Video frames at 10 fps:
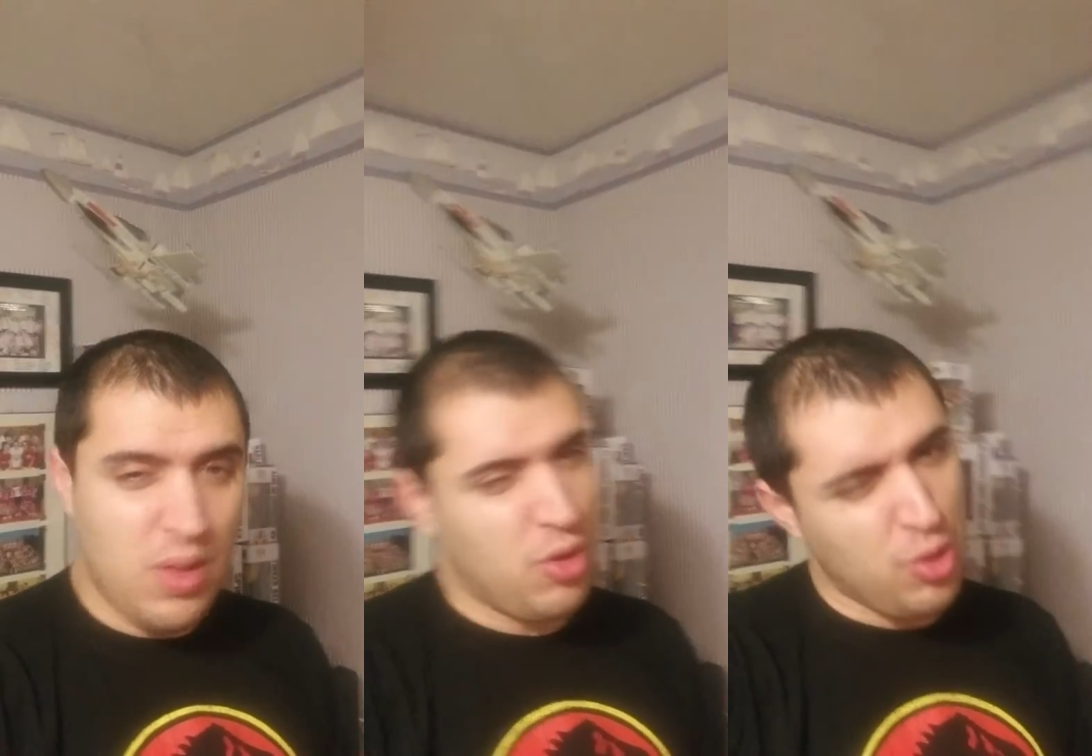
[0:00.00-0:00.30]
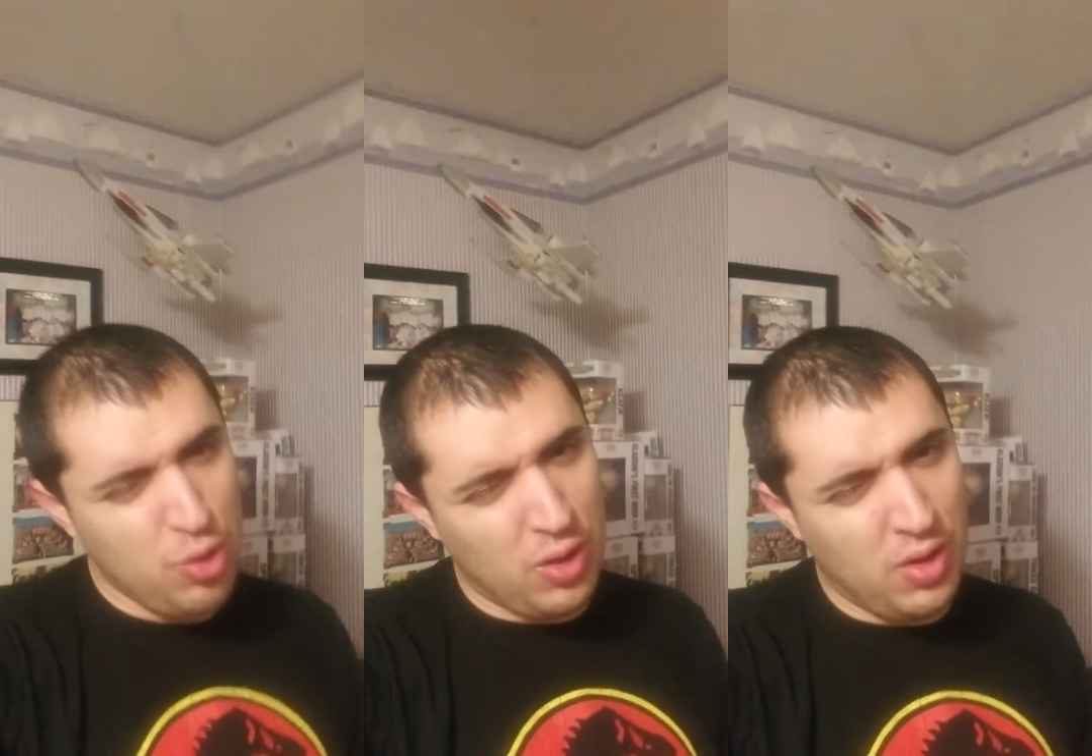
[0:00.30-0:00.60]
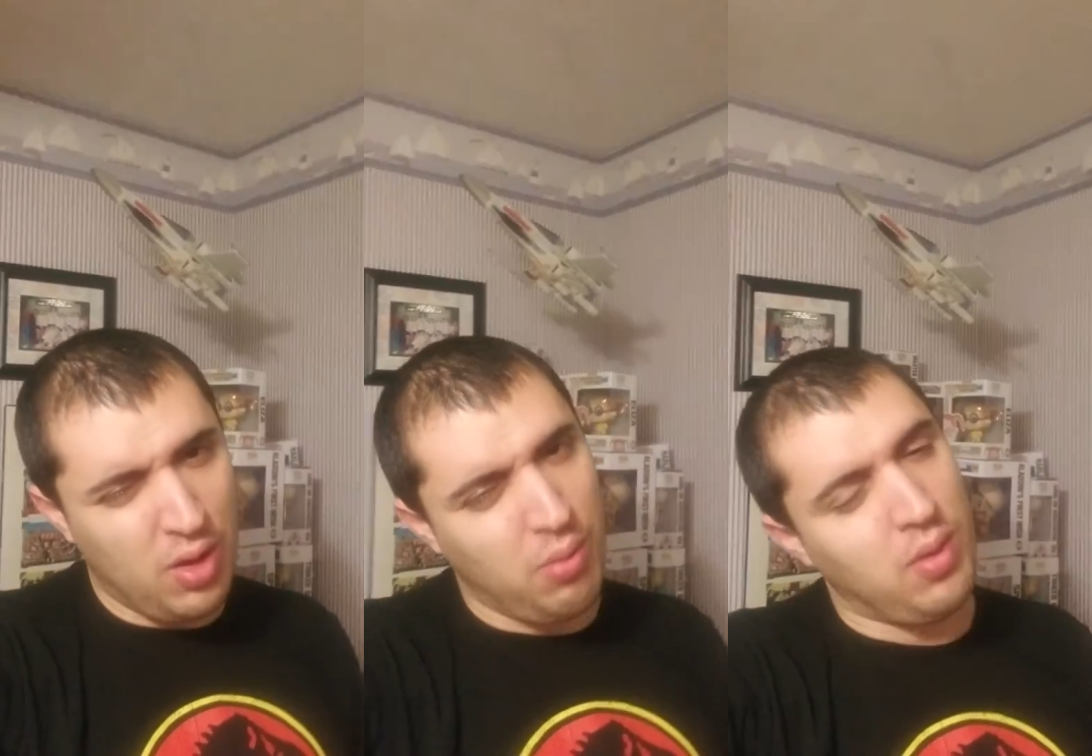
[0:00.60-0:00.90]
that's usually
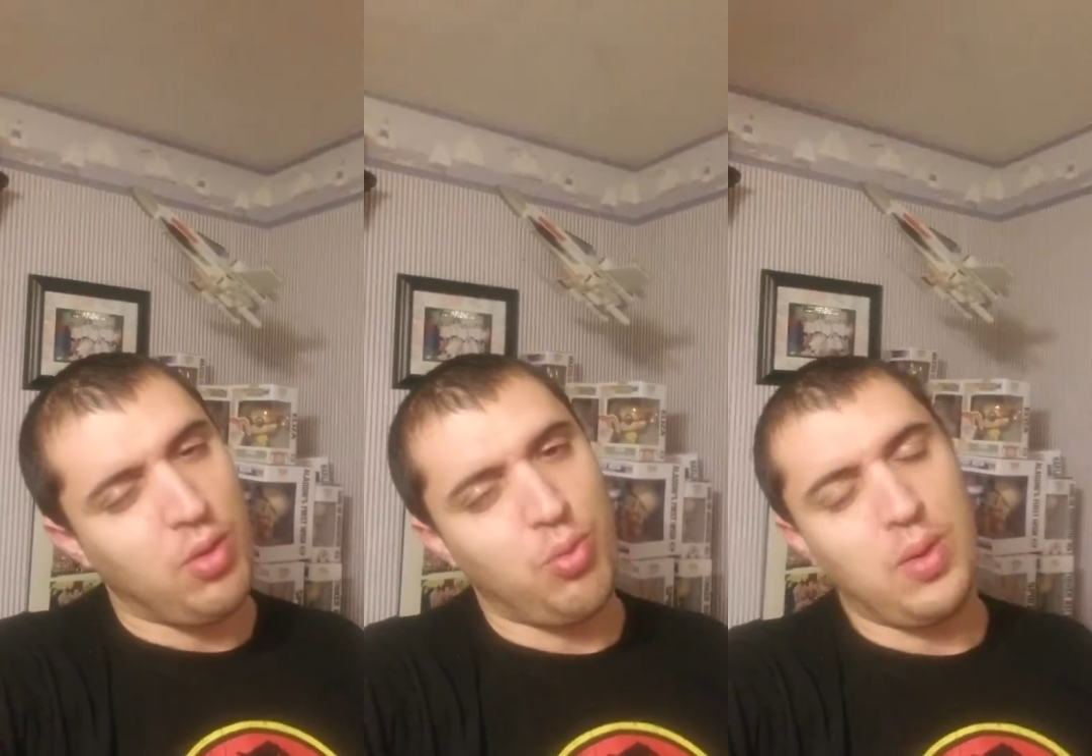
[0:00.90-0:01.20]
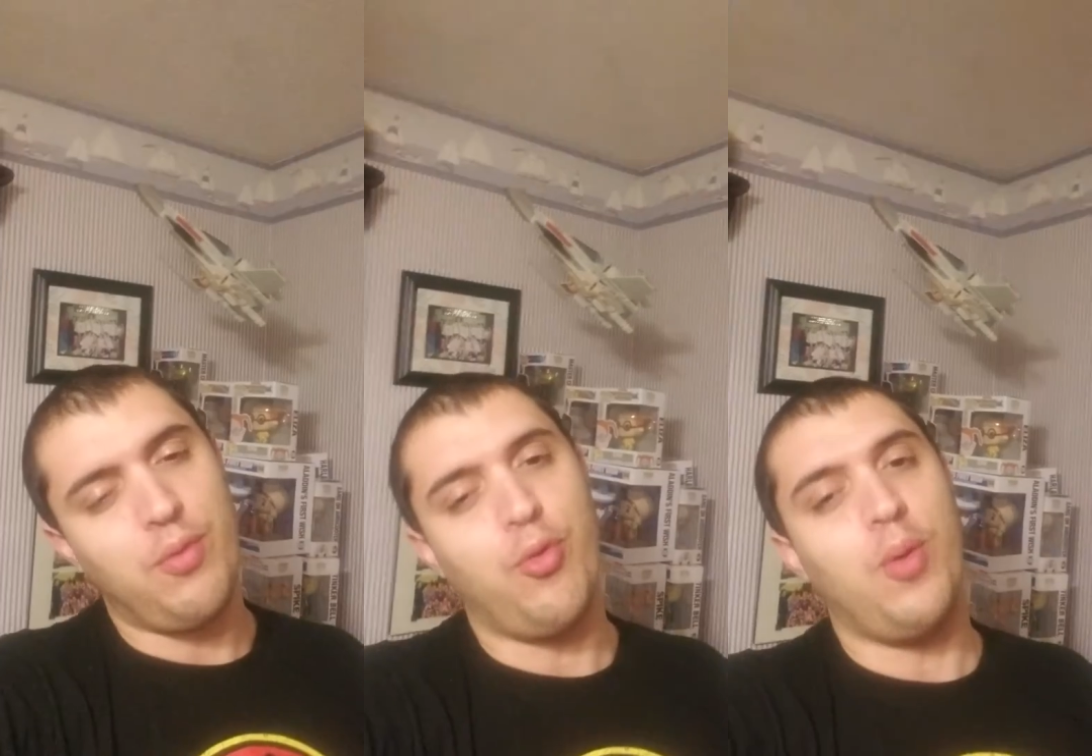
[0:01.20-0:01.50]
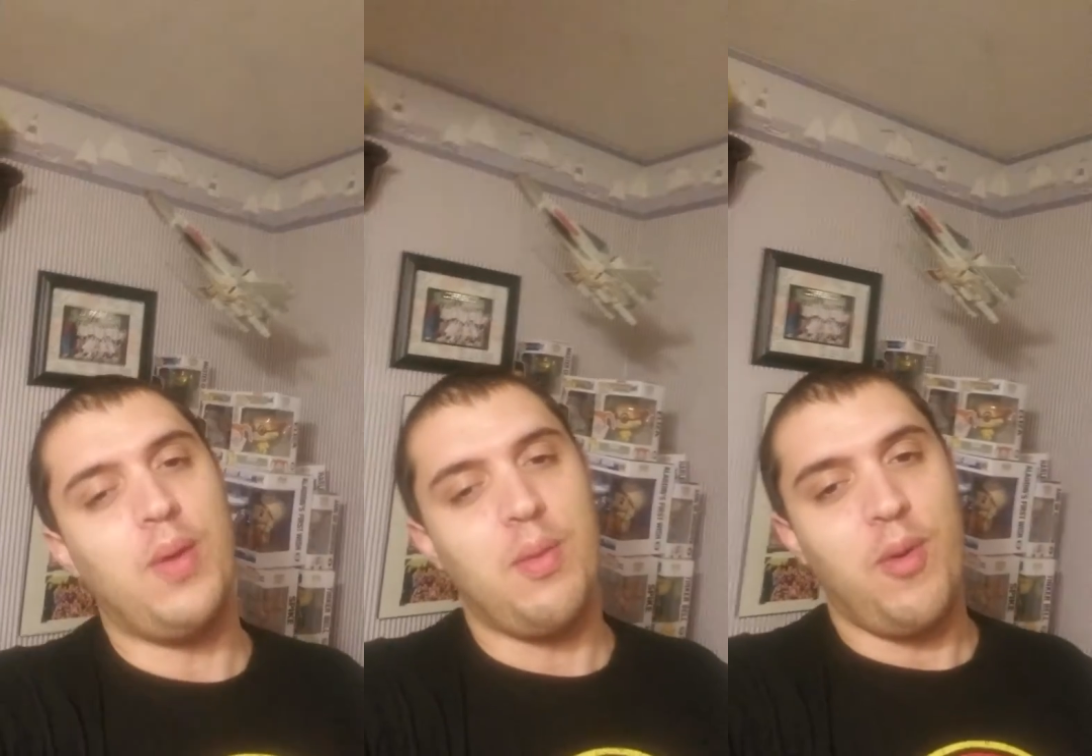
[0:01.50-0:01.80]
done around the 3 to 4
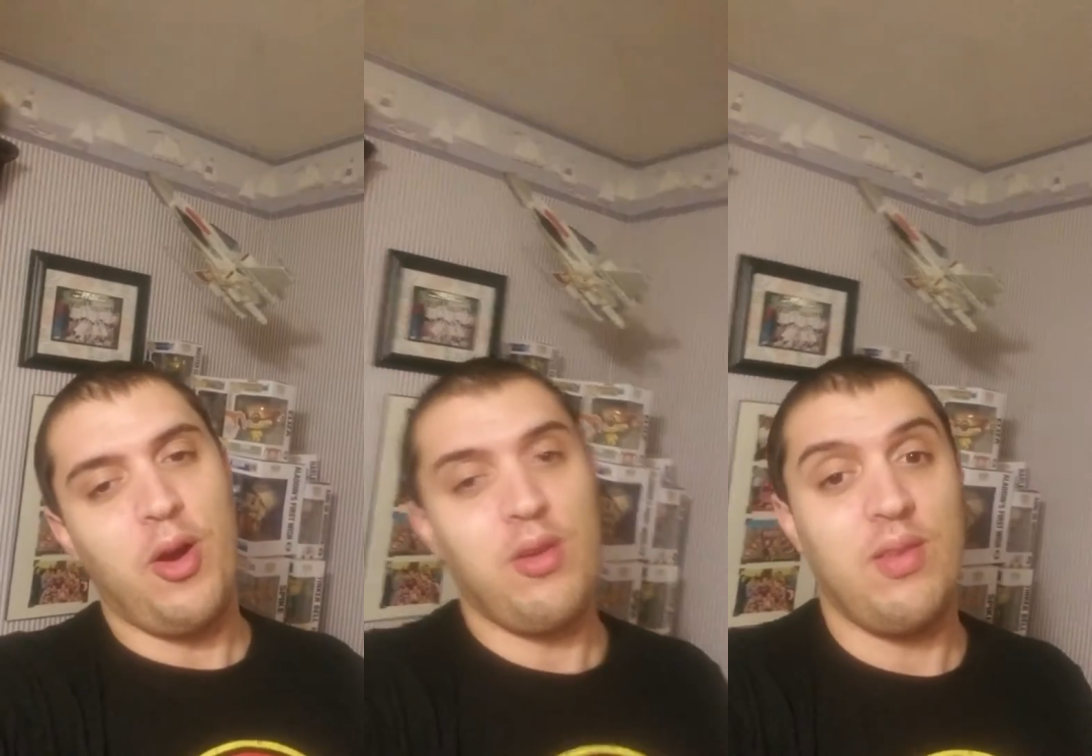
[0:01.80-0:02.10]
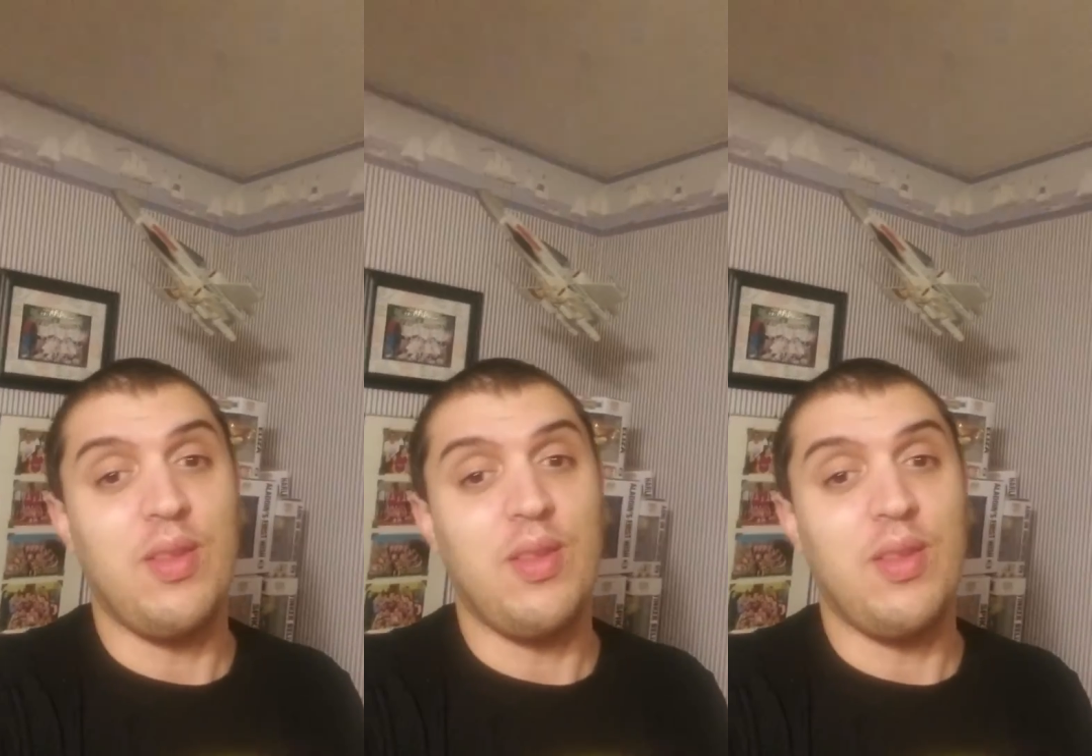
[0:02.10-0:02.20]
minute mark.